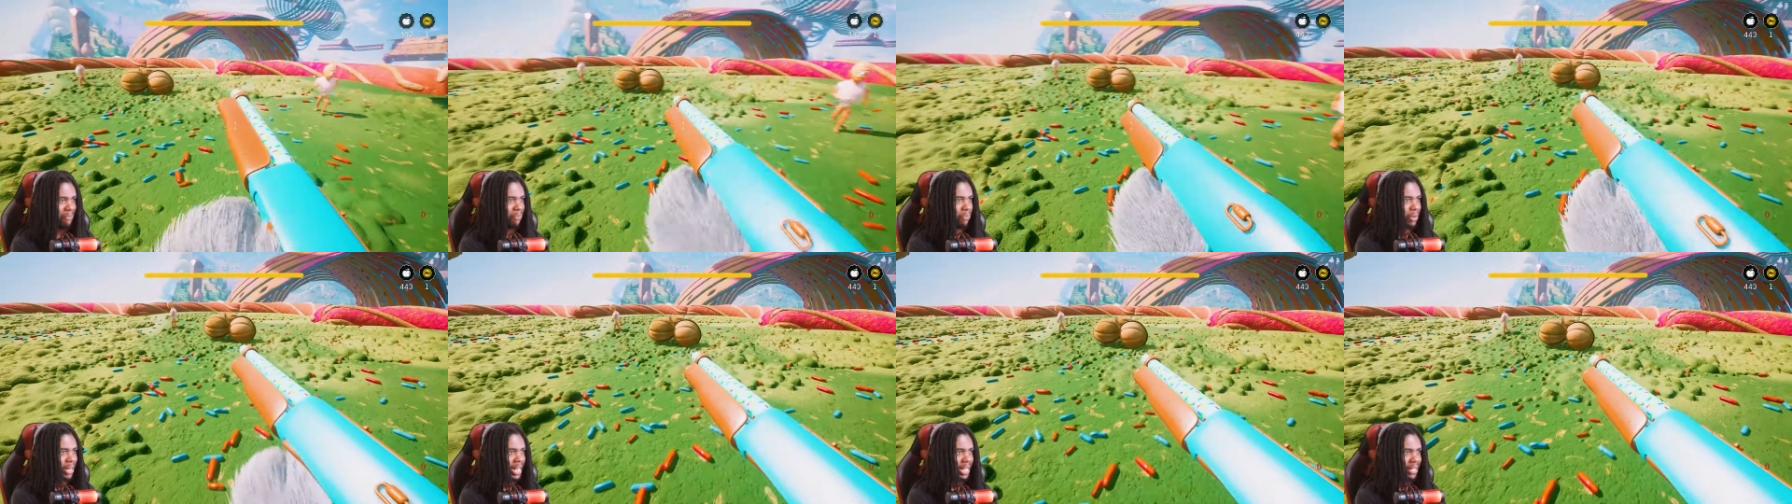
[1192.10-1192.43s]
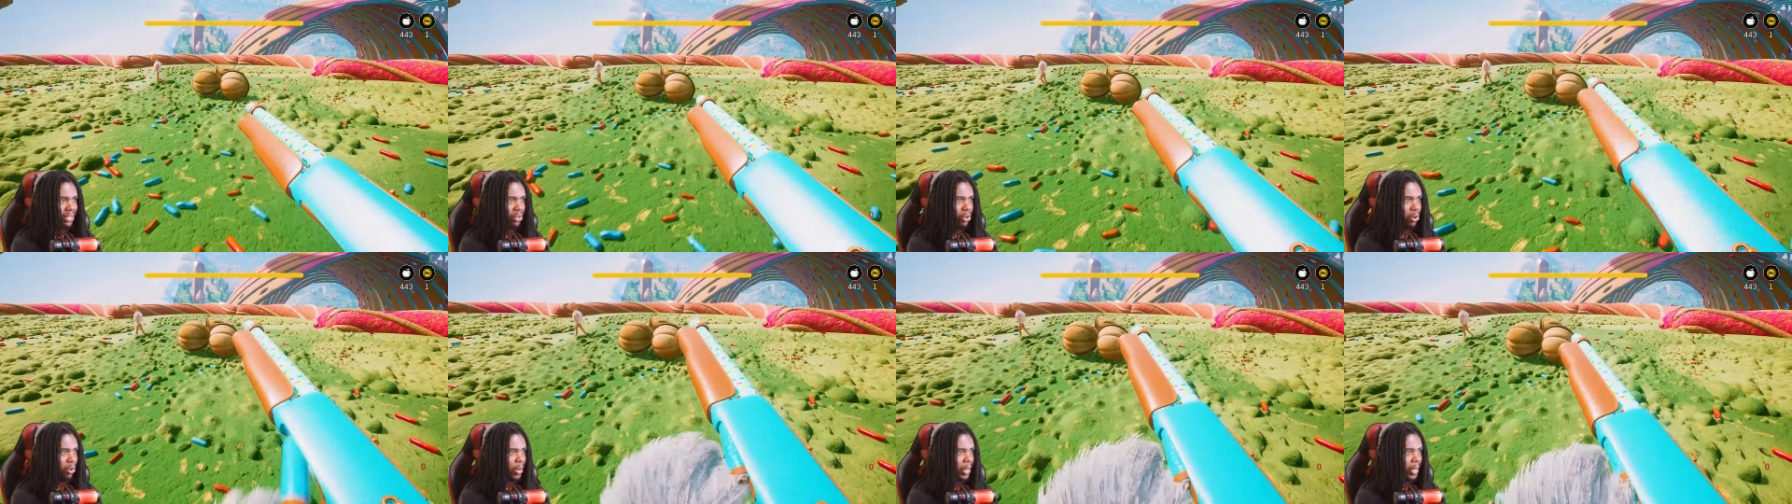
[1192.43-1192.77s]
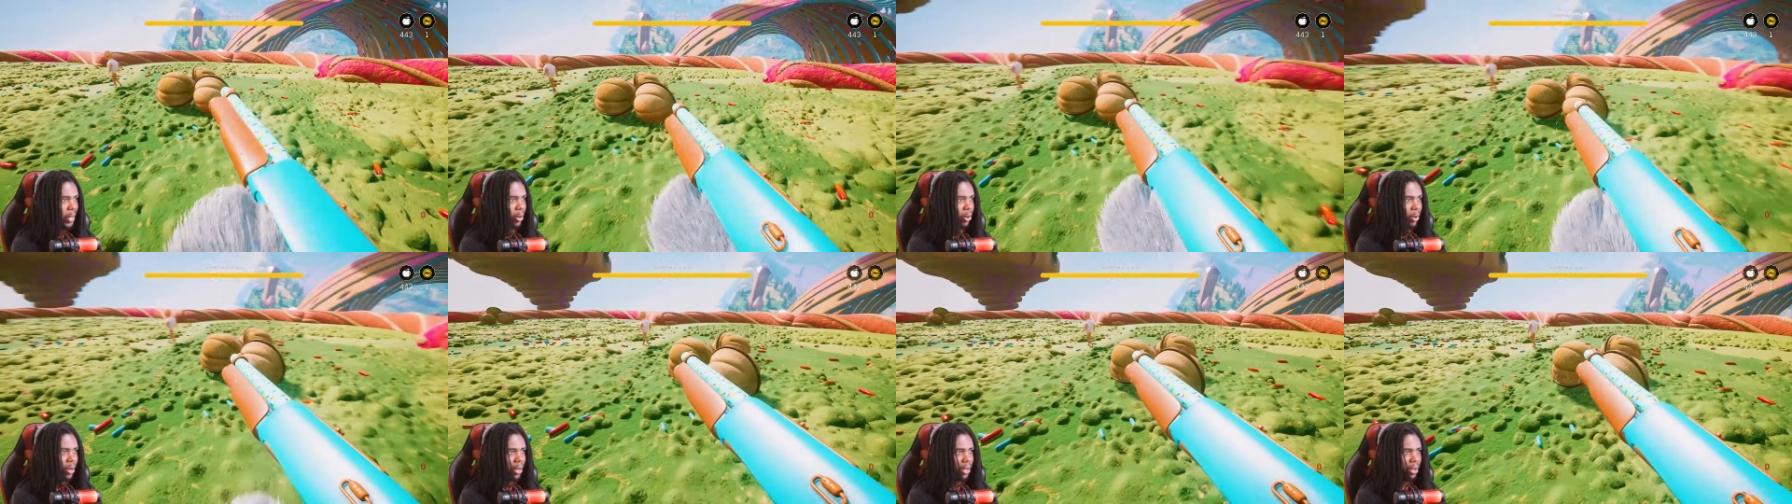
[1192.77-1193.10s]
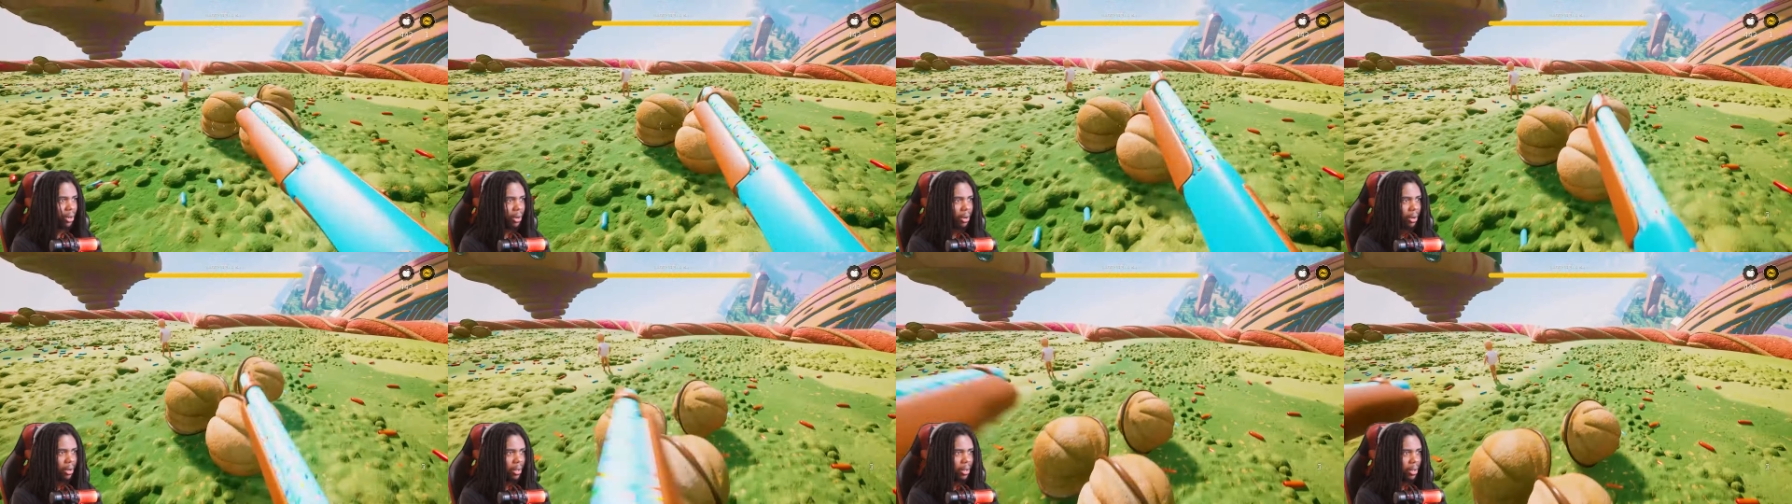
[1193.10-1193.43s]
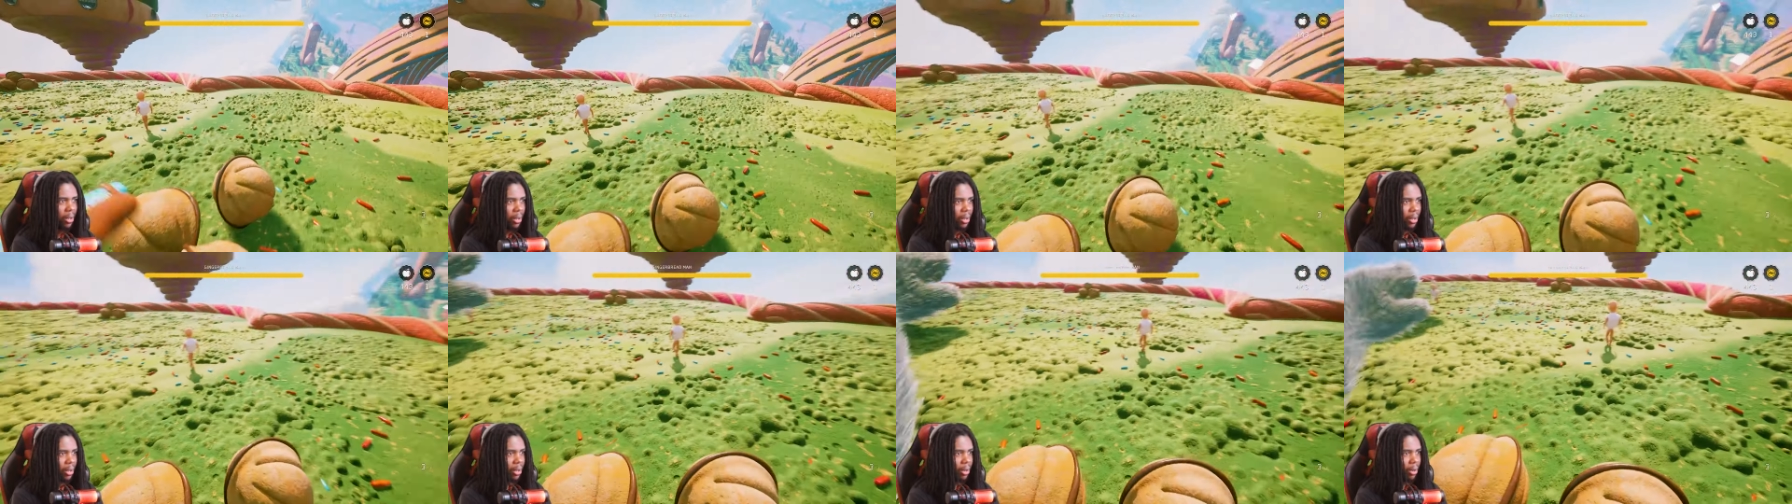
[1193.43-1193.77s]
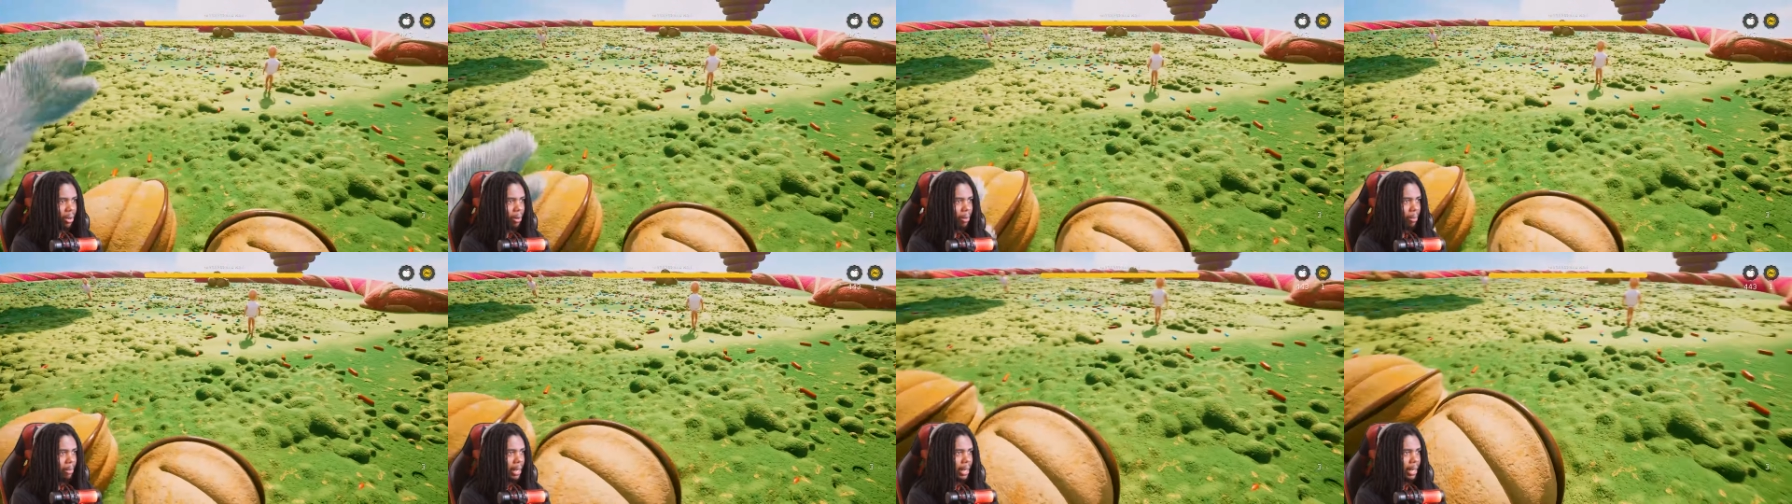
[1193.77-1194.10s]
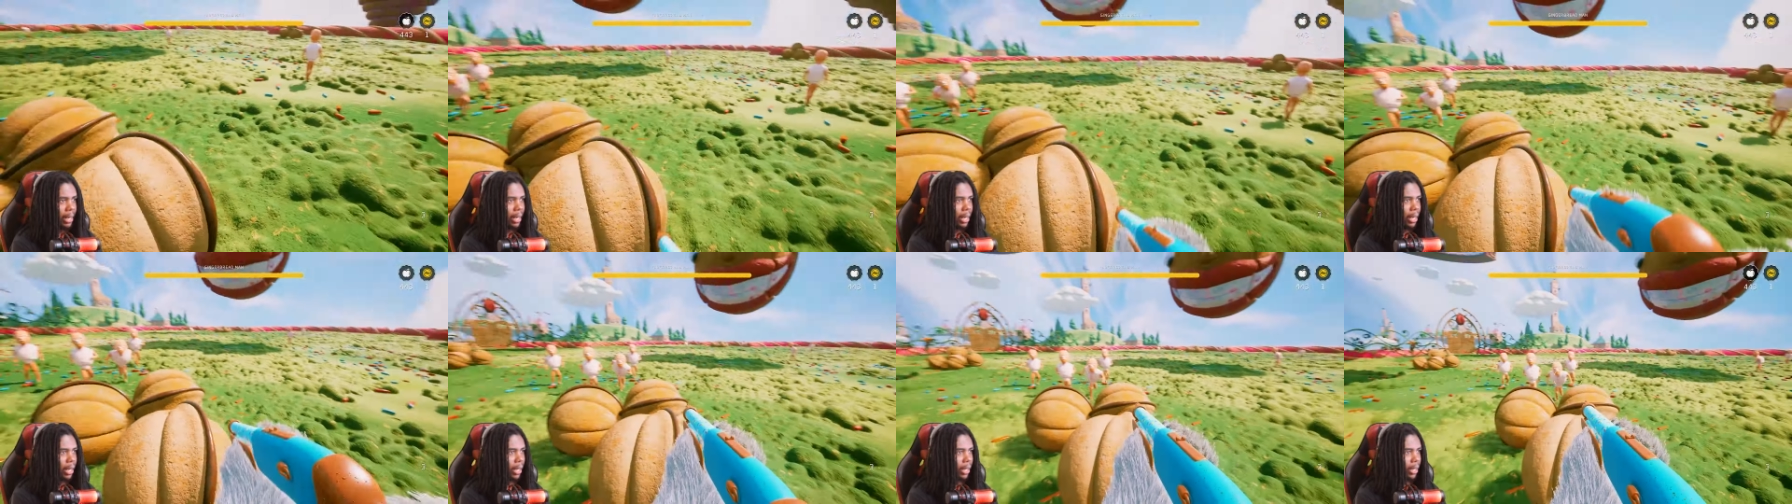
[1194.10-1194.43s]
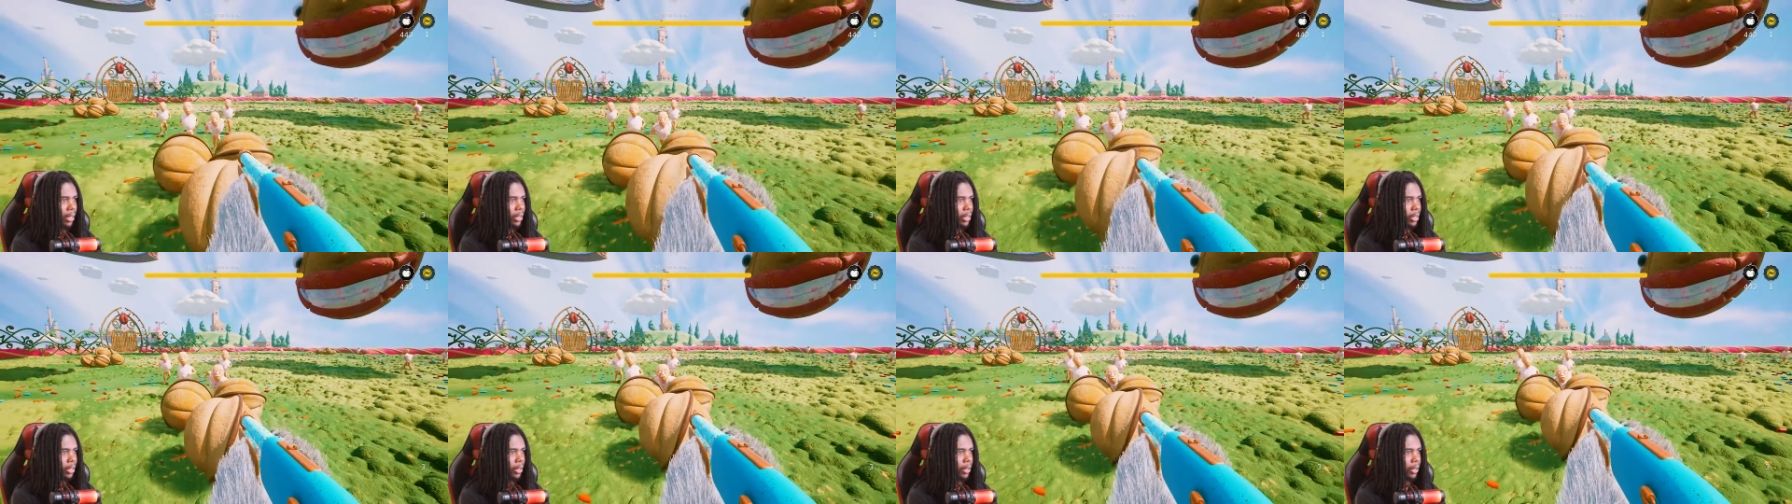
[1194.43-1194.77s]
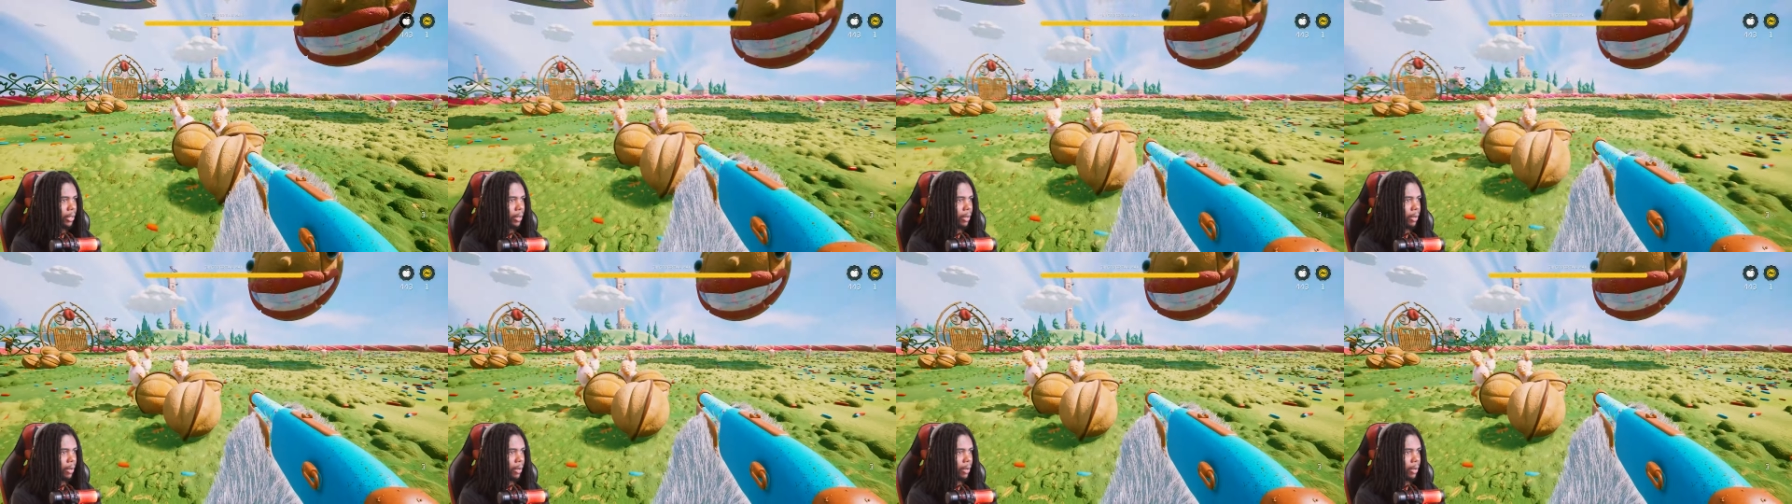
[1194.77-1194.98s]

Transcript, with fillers: the freak is going on, y'all? Oh my gosh.